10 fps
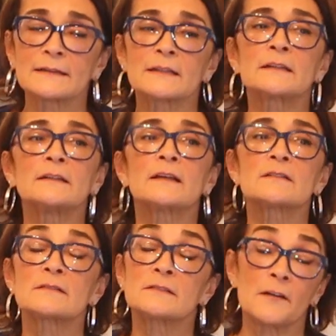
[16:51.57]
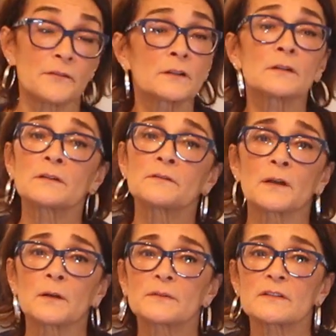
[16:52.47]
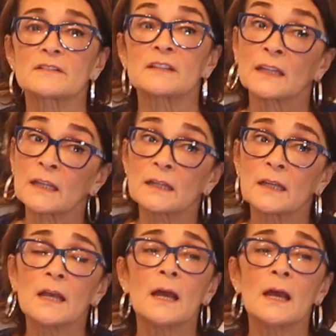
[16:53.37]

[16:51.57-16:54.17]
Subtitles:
I think he has definitely developed his singing.